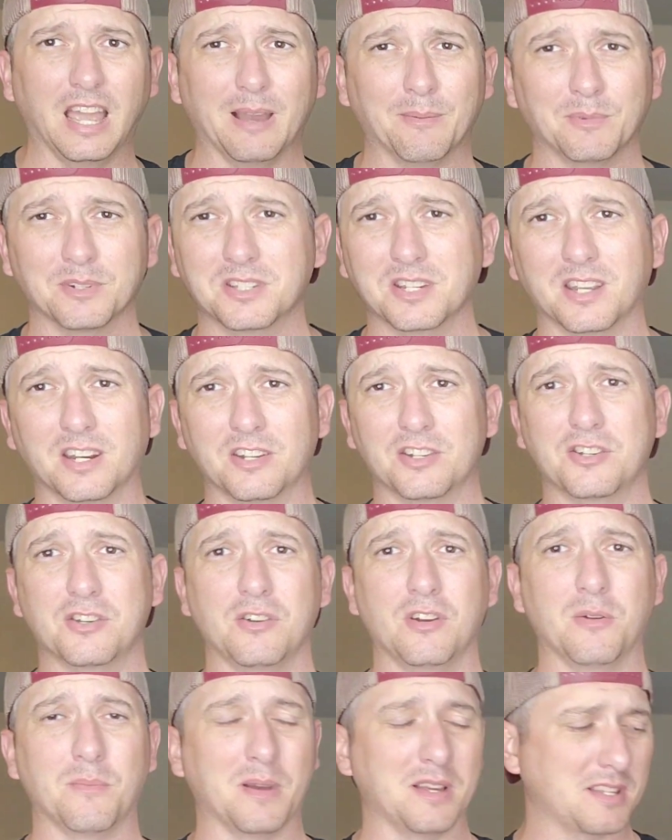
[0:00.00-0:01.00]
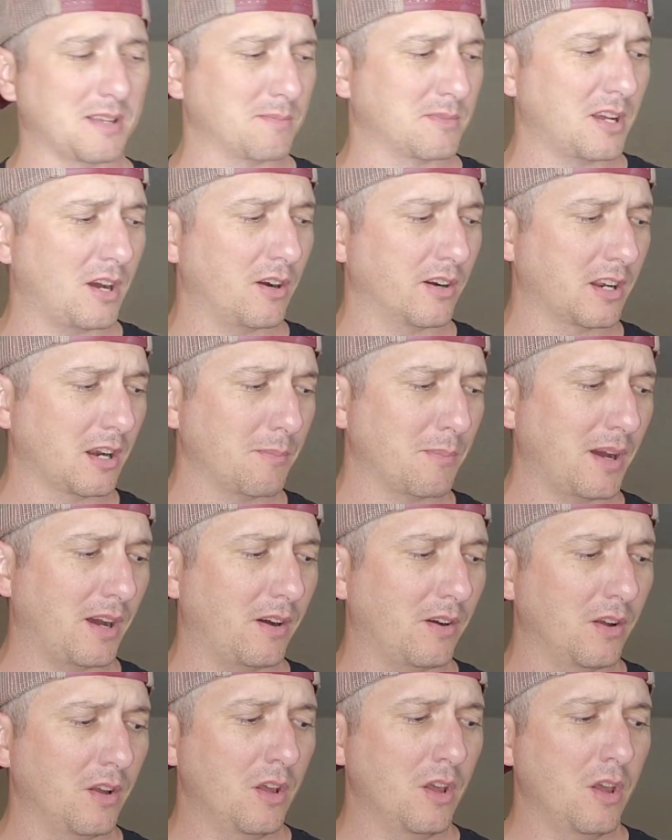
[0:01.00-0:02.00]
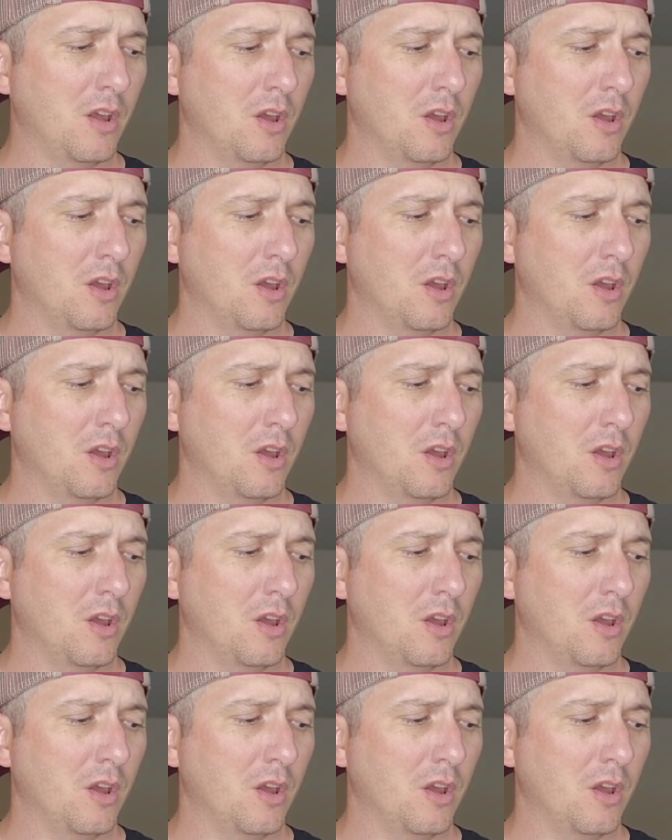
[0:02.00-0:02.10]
I'm just going to shoot them as I'm talking about